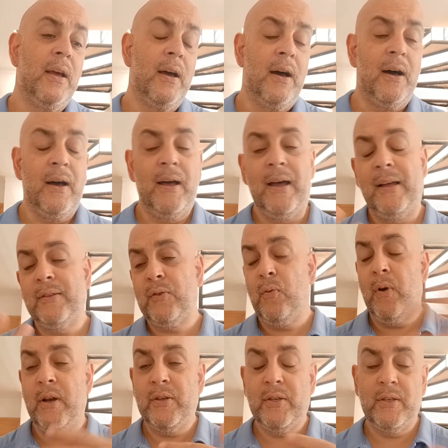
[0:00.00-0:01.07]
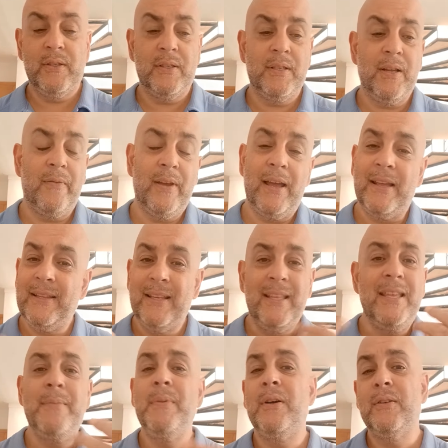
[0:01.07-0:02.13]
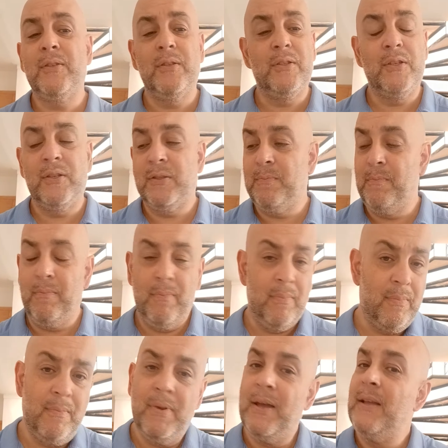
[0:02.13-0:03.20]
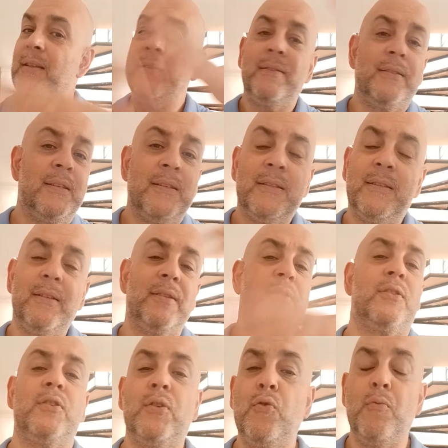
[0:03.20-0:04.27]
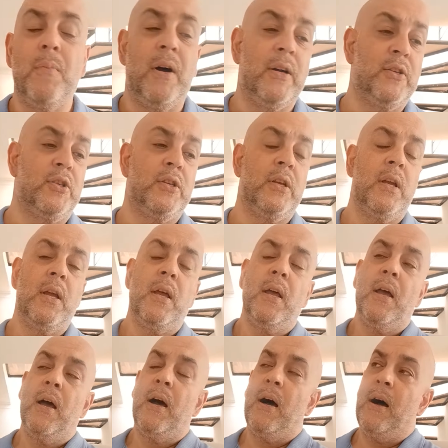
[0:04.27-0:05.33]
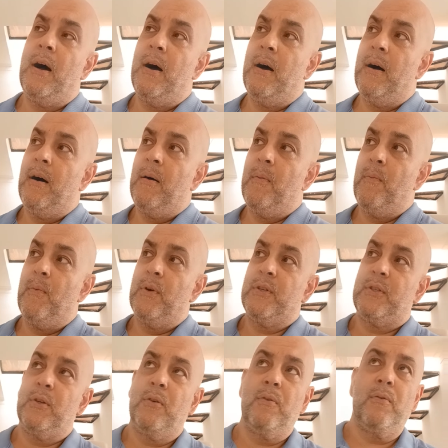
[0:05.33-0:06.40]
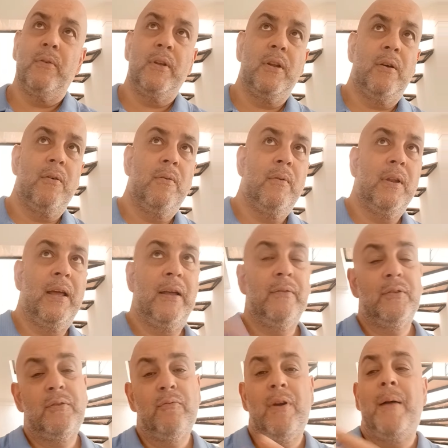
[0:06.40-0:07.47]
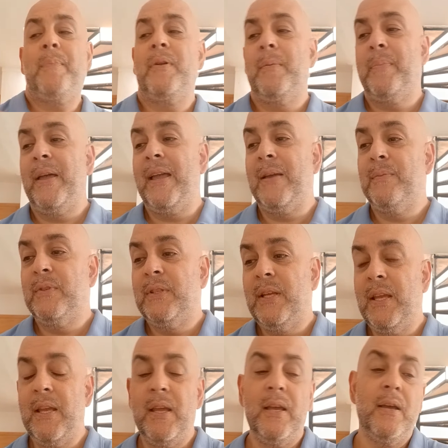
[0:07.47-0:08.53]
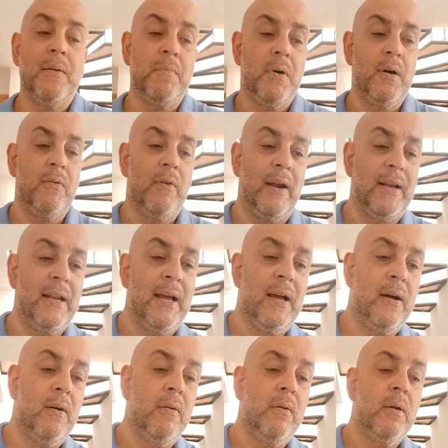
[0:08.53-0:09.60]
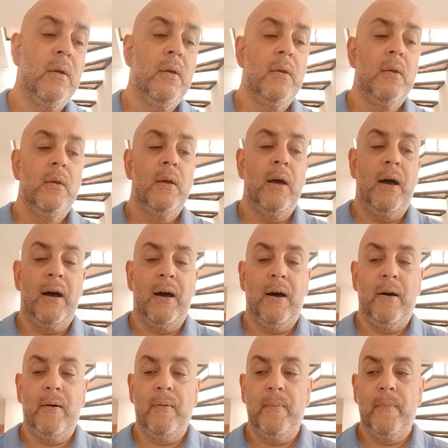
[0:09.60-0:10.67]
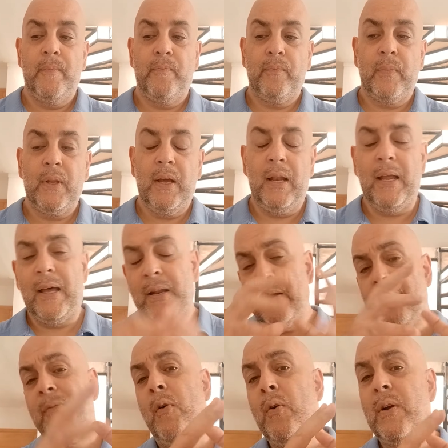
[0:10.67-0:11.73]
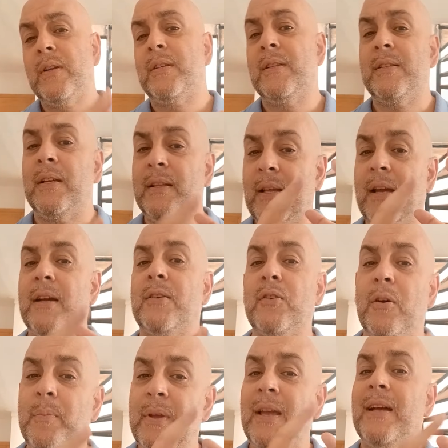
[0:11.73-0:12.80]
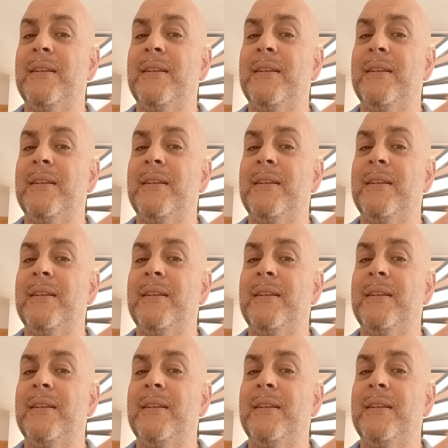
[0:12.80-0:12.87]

ask questions and stuff. The emails are just too much. We're still, a lot of us are wrapping up AMC, but right now, a lot of the focus is on the XRP,